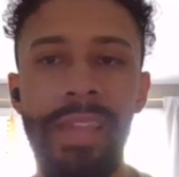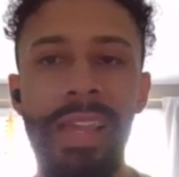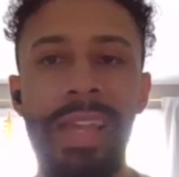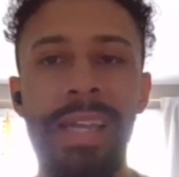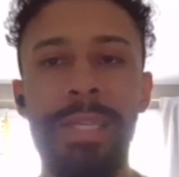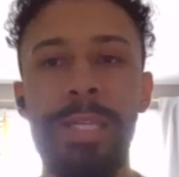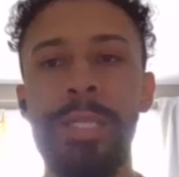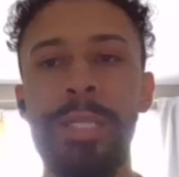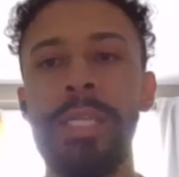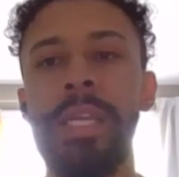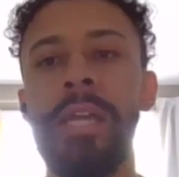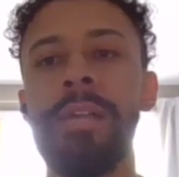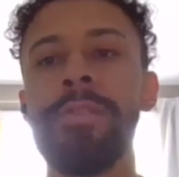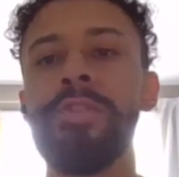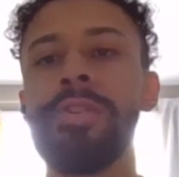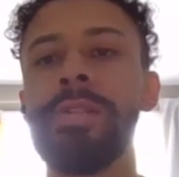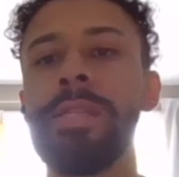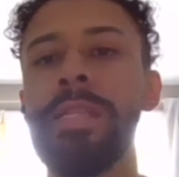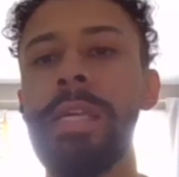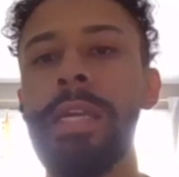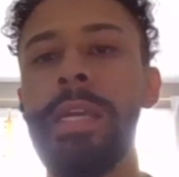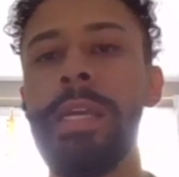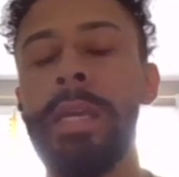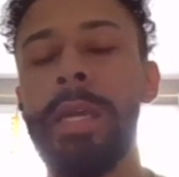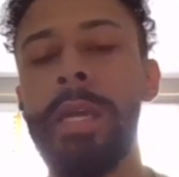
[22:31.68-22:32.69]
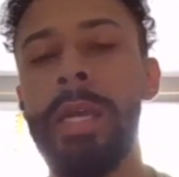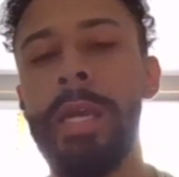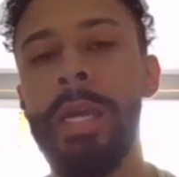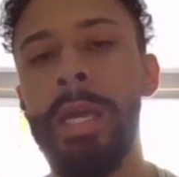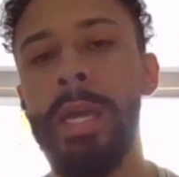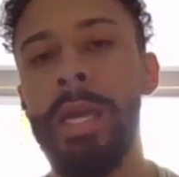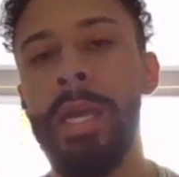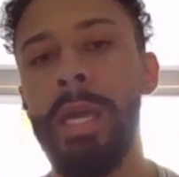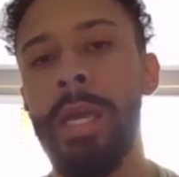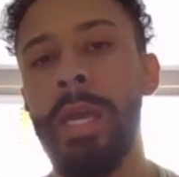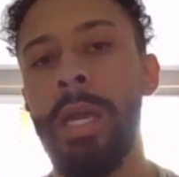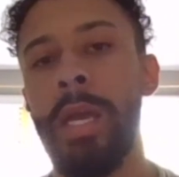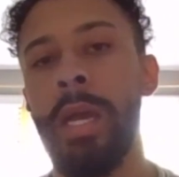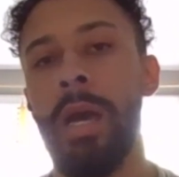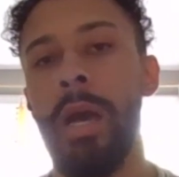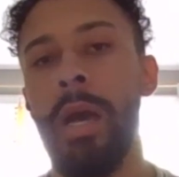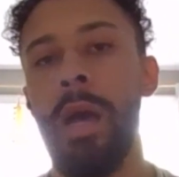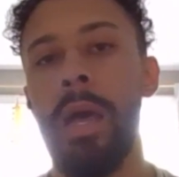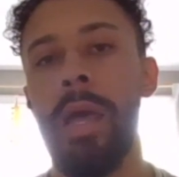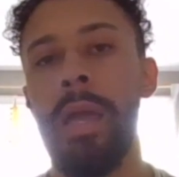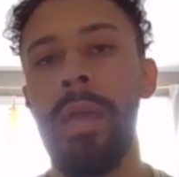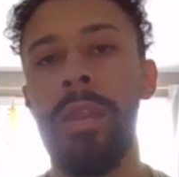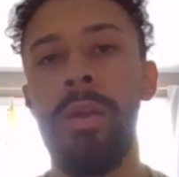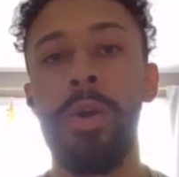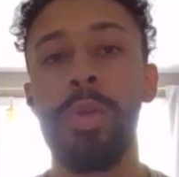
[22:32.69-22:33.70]
It's essentially
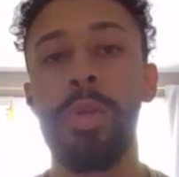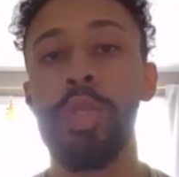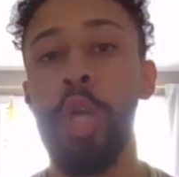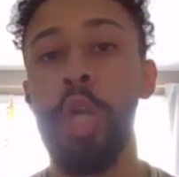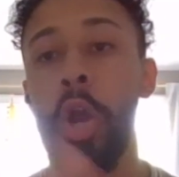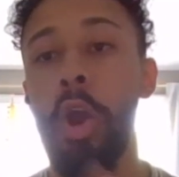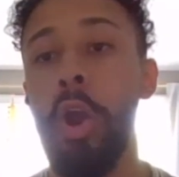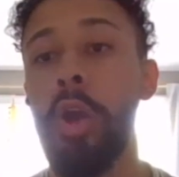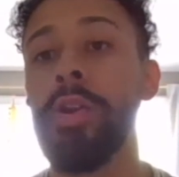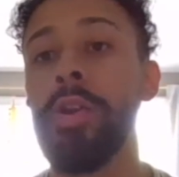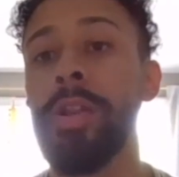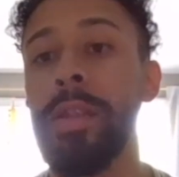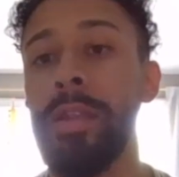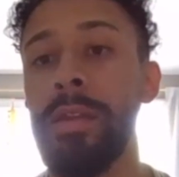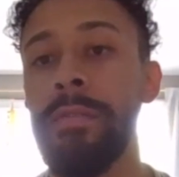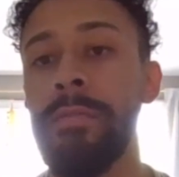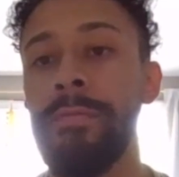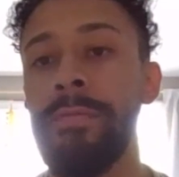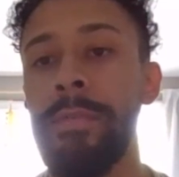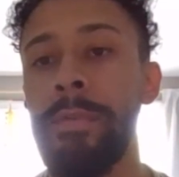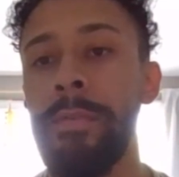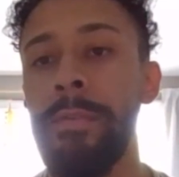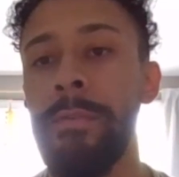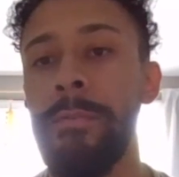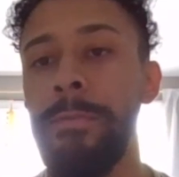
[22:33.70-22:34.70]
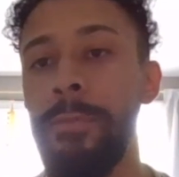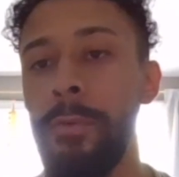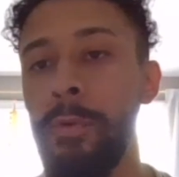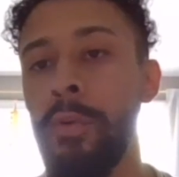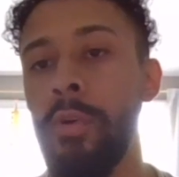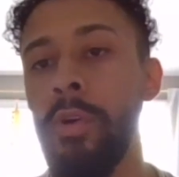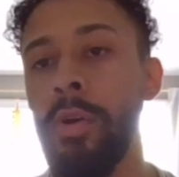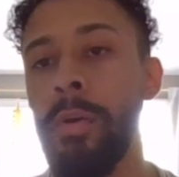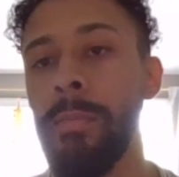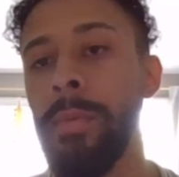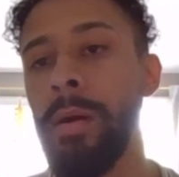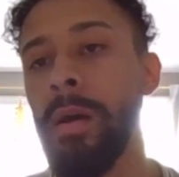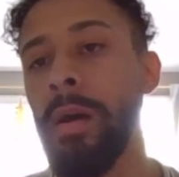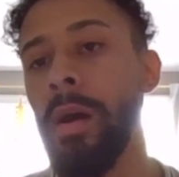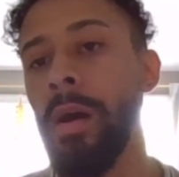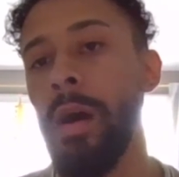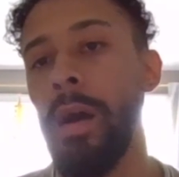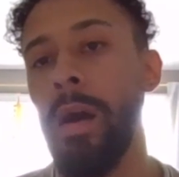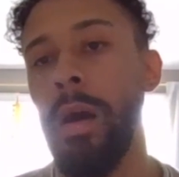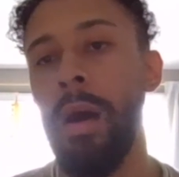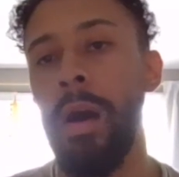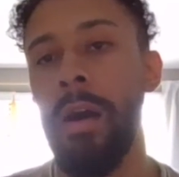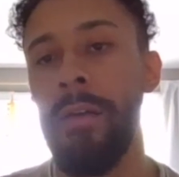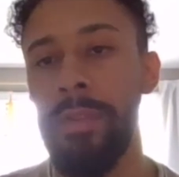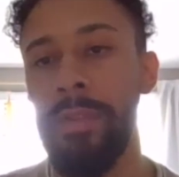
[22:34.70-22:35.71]
an alternative form
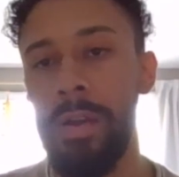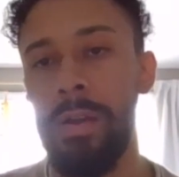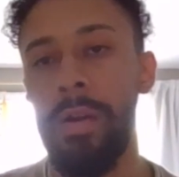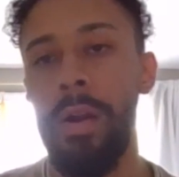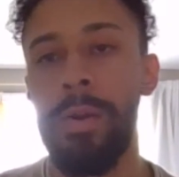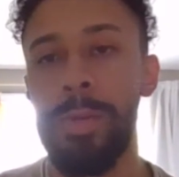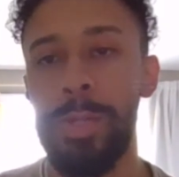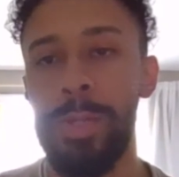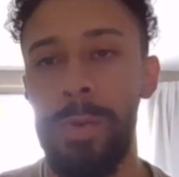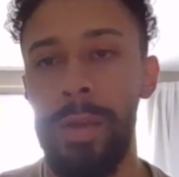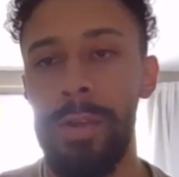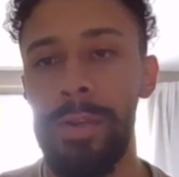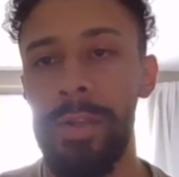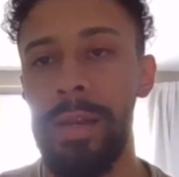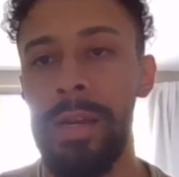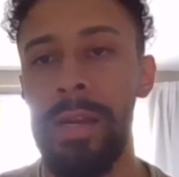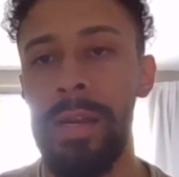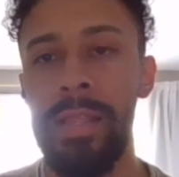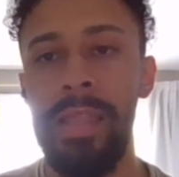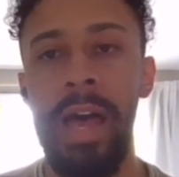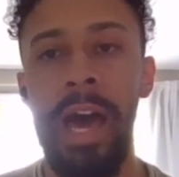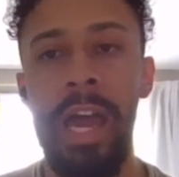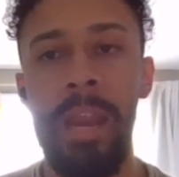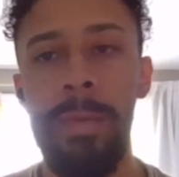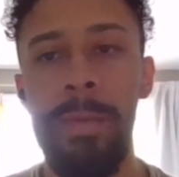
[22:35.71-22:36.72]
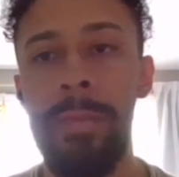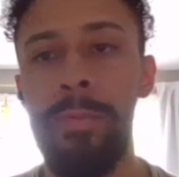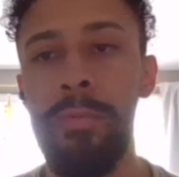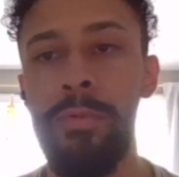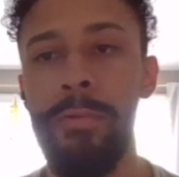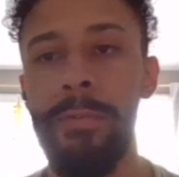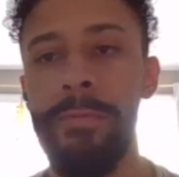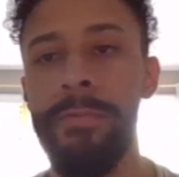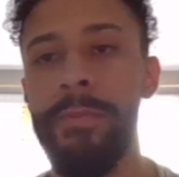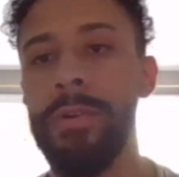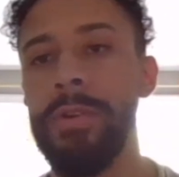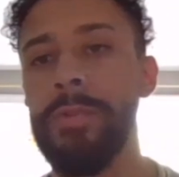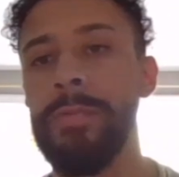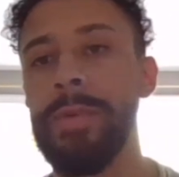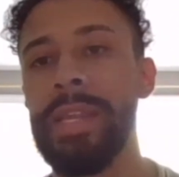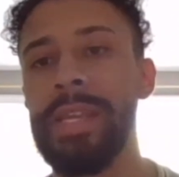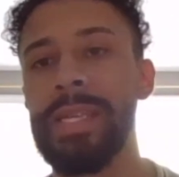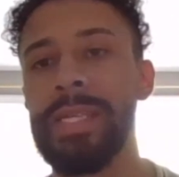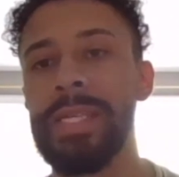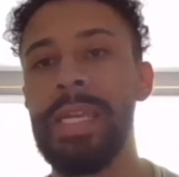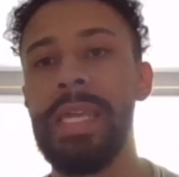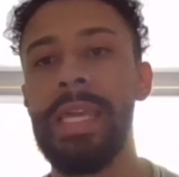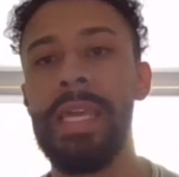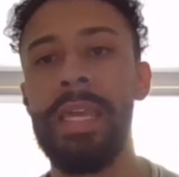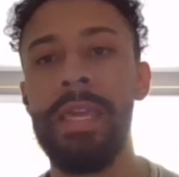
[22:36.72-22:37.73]
of incarceration, and a lot of people refer to it
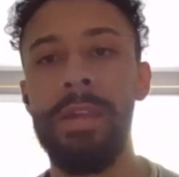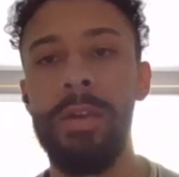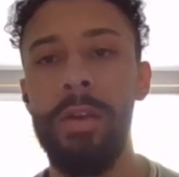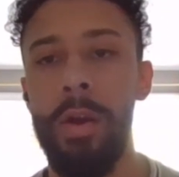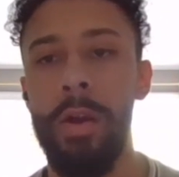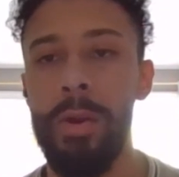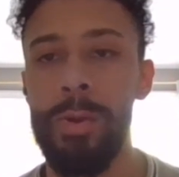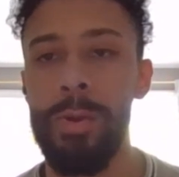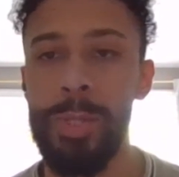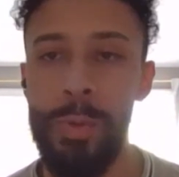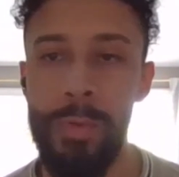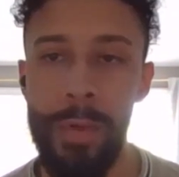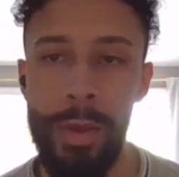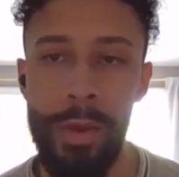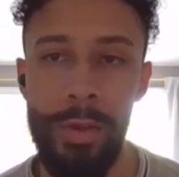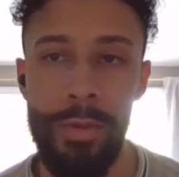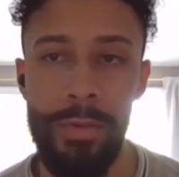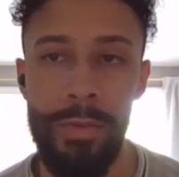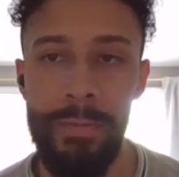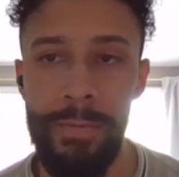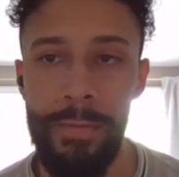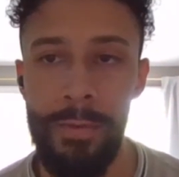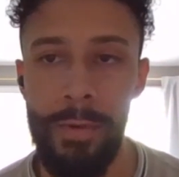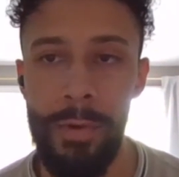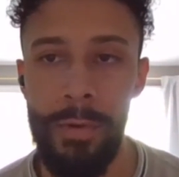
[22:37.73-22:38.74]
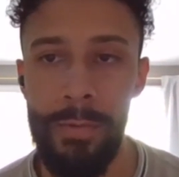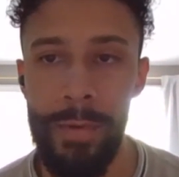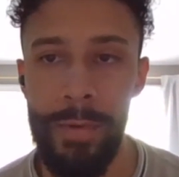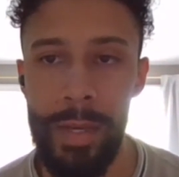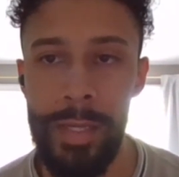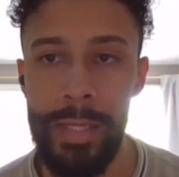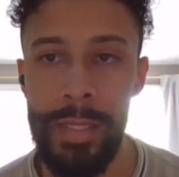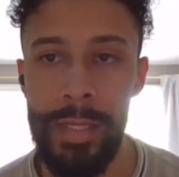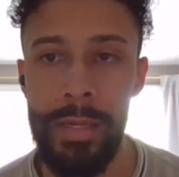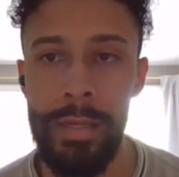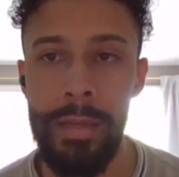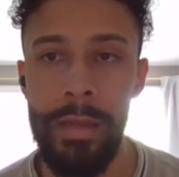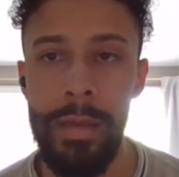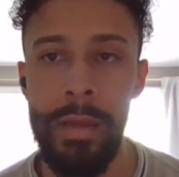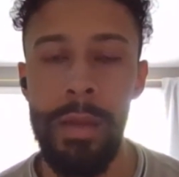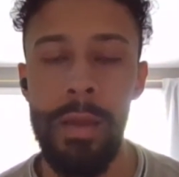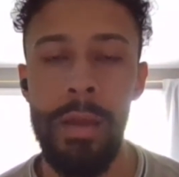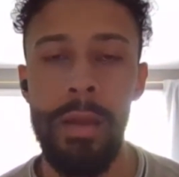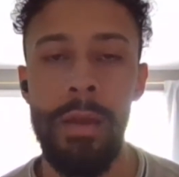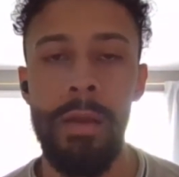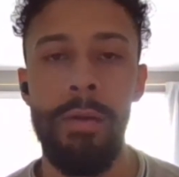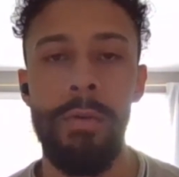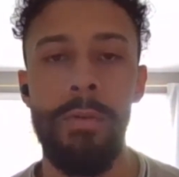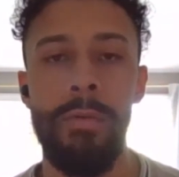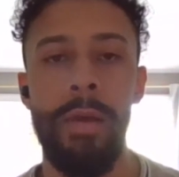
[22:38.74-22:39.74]
as e-carceration for a reason,
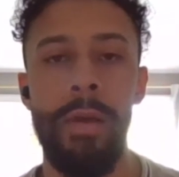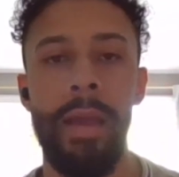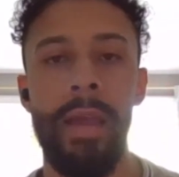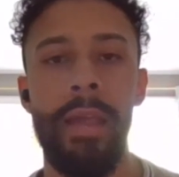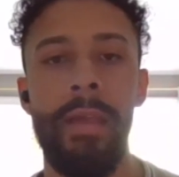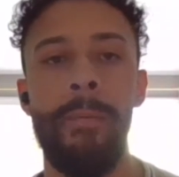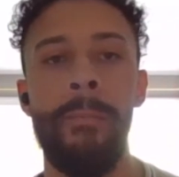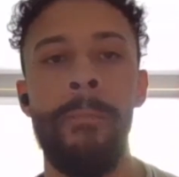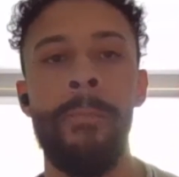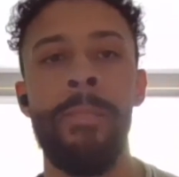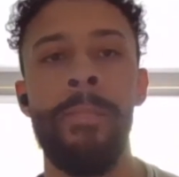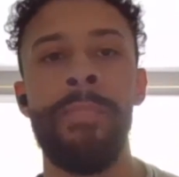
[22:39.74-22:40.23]
right?